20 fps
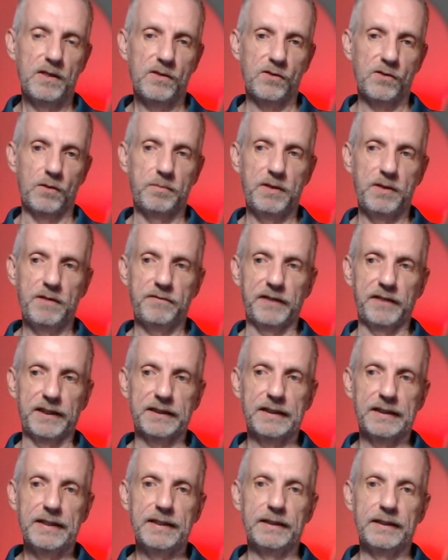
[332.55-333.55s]
So
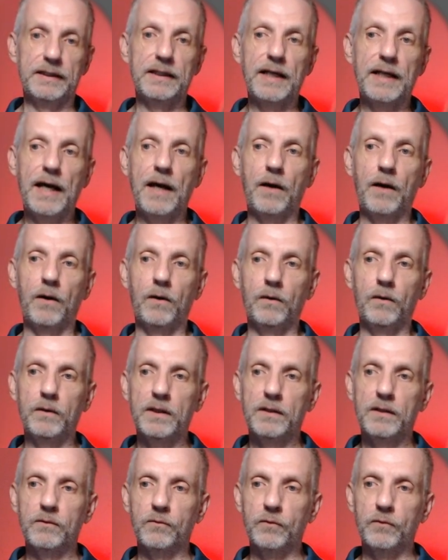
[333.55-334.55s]
perfect. Now
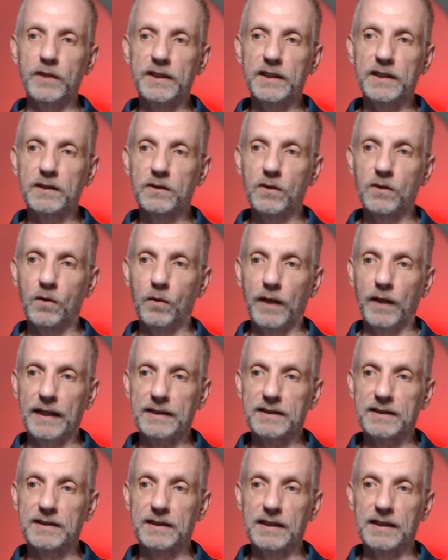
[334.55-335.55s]
we can go
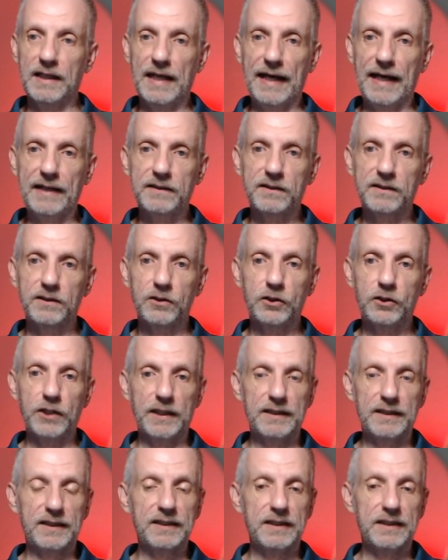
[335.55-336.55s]
and select
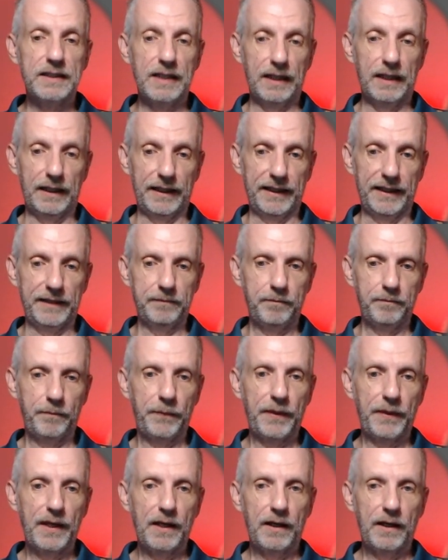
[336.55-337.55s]
Genesis 9
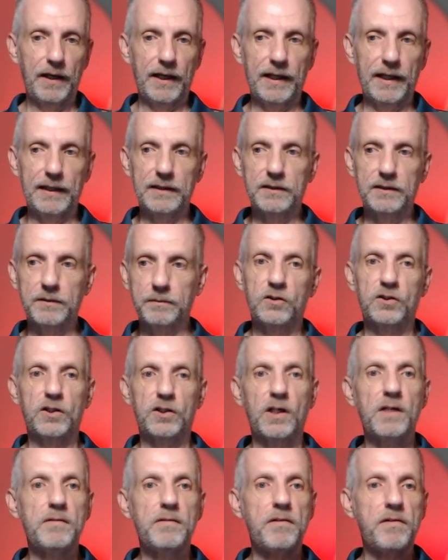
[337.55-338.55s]
and
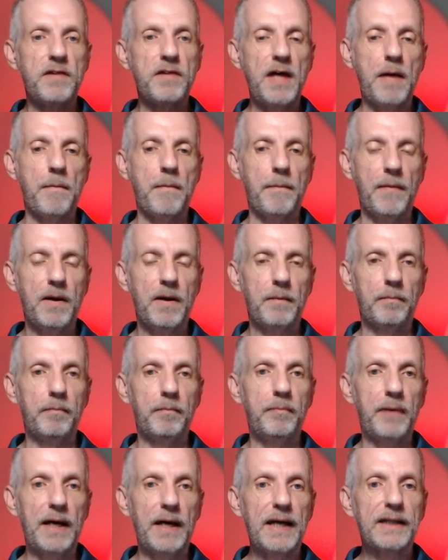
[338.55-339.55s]
turn them
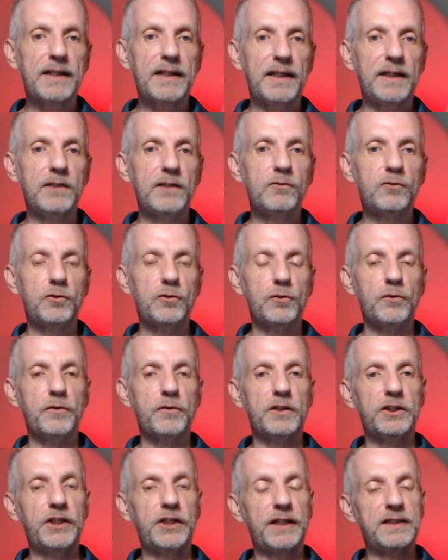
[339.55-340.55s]
back into
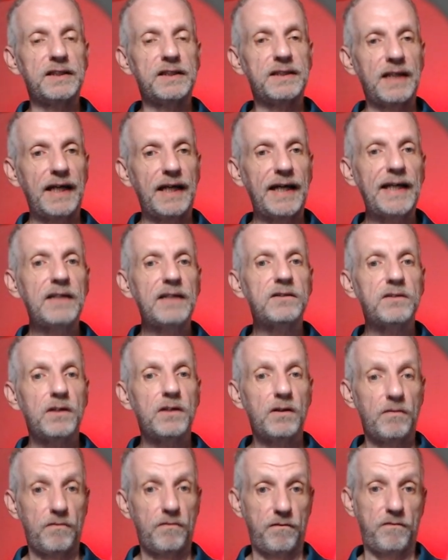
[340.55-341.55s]
the Genesis 8
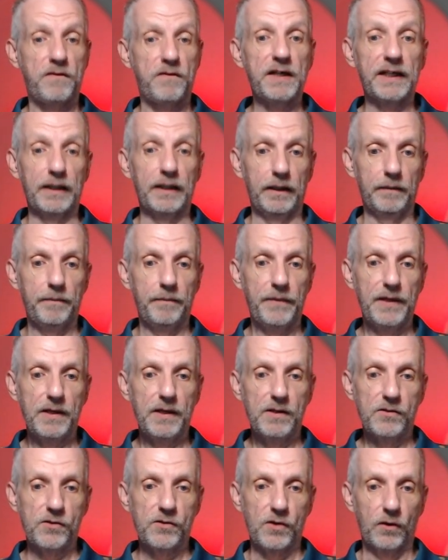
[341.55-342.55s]
figure.
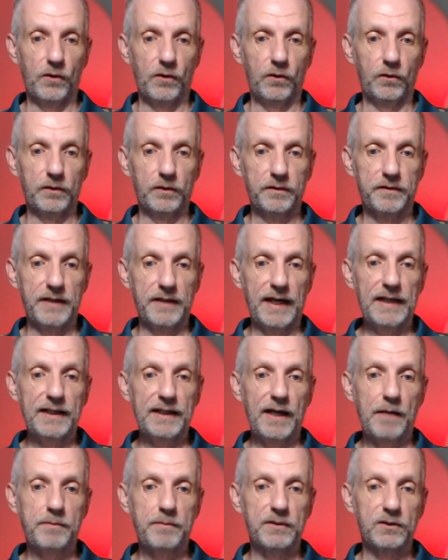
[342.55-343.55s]
So that
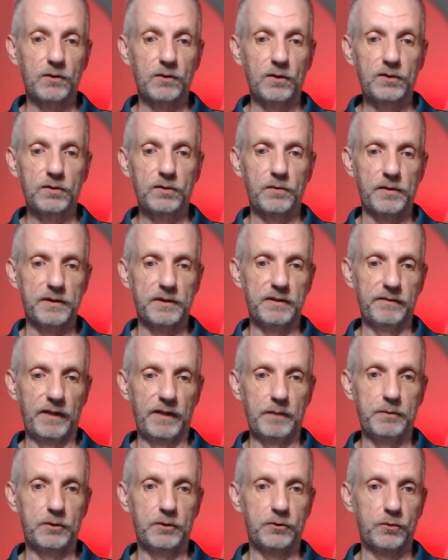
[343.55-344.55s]
happens also with the
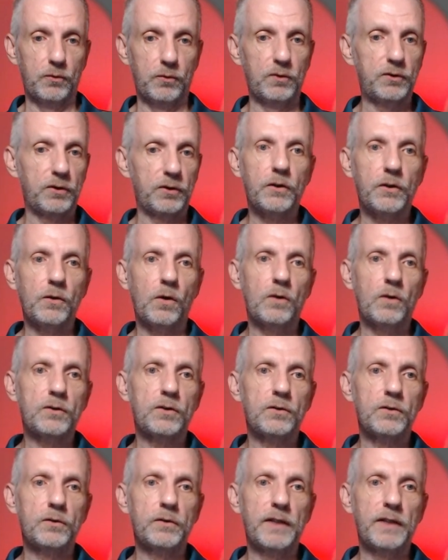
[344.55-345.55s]
developer tools. You can
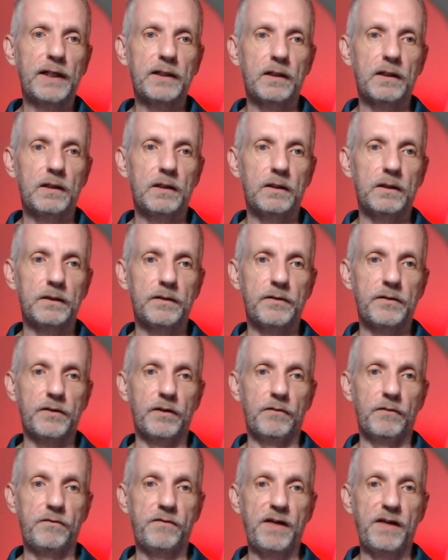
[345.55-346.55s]
also do that on
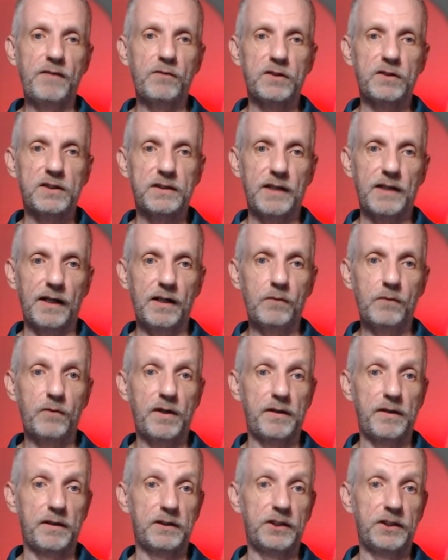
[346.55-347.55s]
the favorite style where
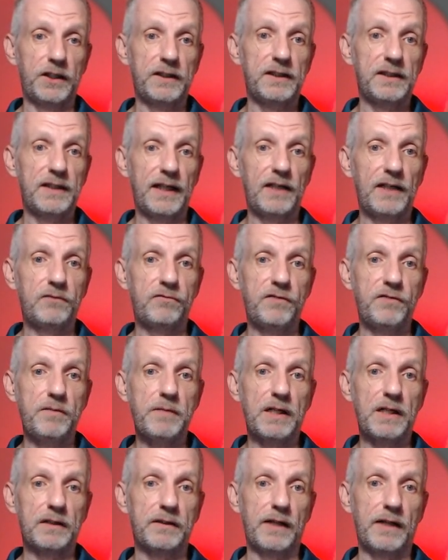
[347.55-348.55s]
the Genesis 8
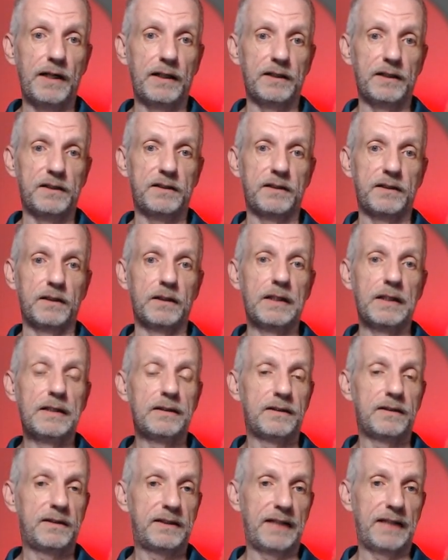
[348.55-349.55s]
female dial is still
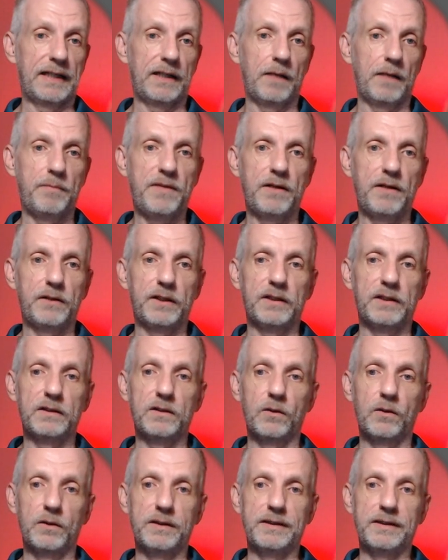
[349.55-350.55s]
set up there. You can
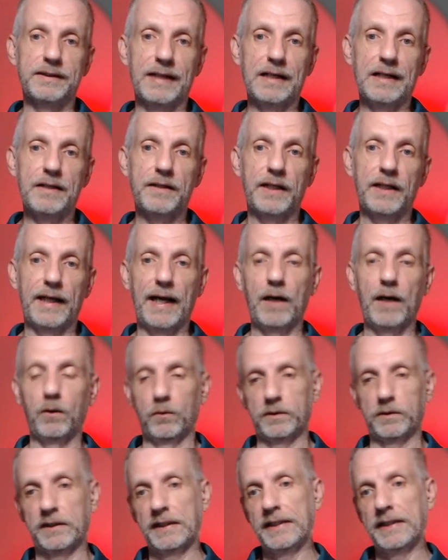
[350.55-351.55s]
go and dial that
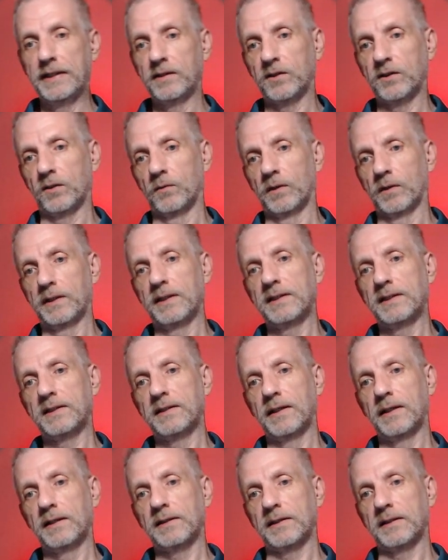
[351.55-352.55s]
out. So what this
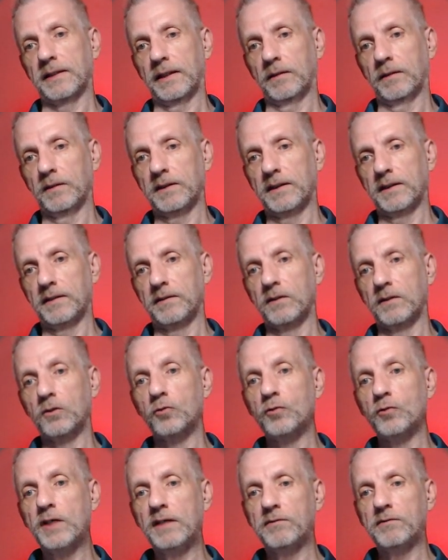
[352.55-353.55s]
does now is that the
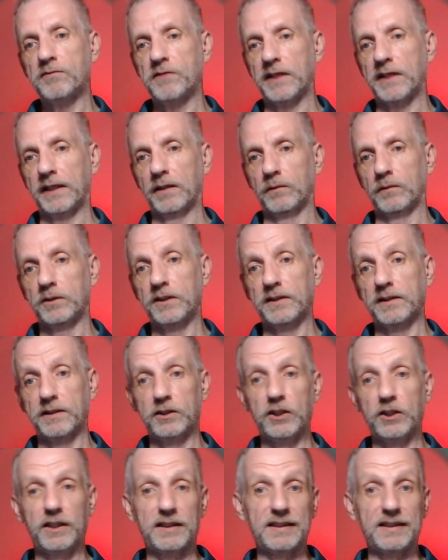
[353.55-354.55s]
green figure, which is the
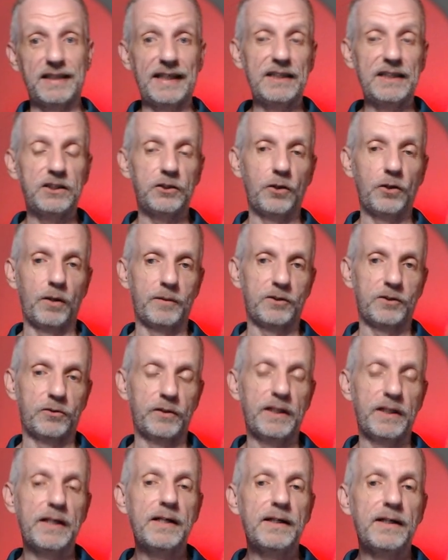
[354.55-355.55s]
Genesis 8
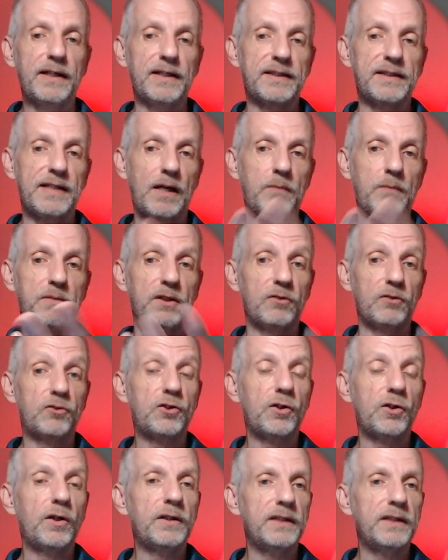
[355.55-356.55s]
geometry, is now being
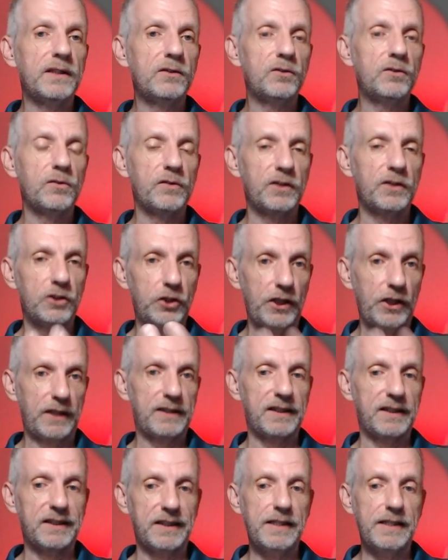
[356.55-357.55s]
turned into the
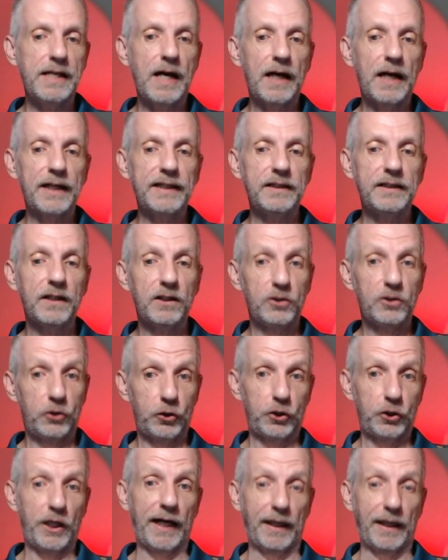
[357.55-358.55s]
Genesis 9
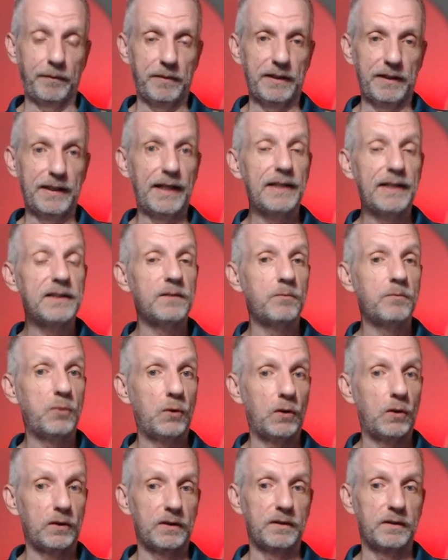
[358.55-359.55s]
shape. And that is
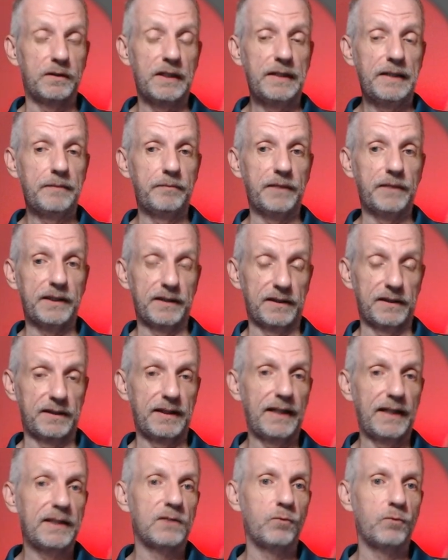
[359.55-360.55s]
important because
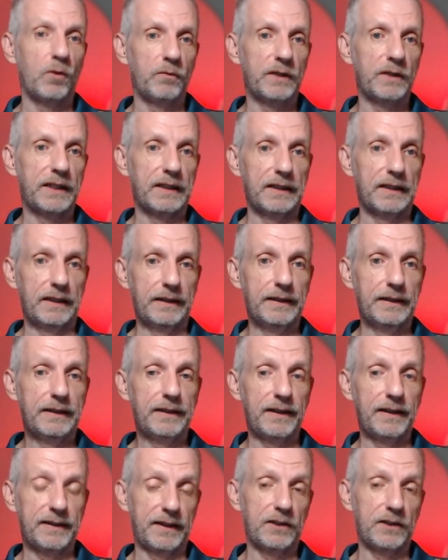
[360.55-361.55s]
that is what we're going to
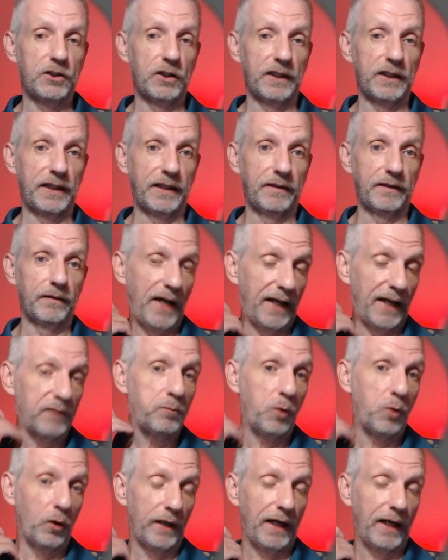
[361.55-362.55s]
essentially
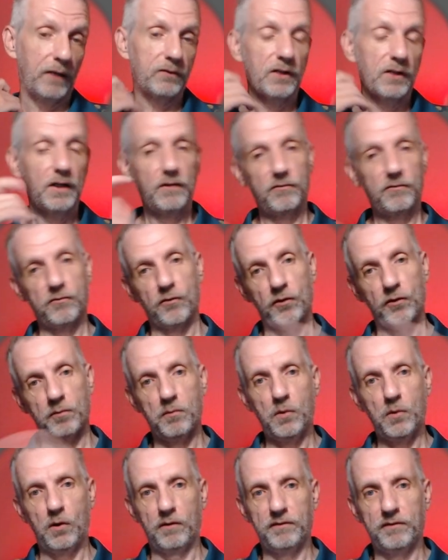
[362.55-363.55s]
export out for the
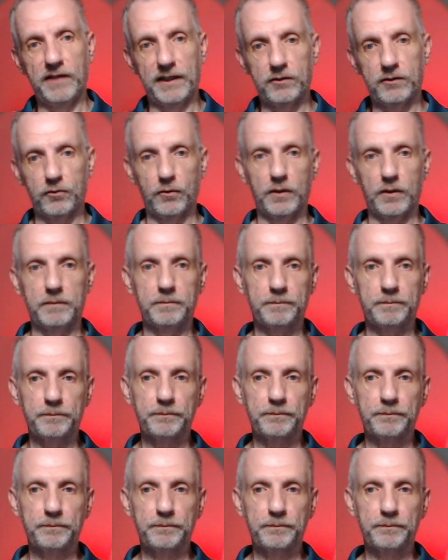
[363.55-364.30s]
morph later on.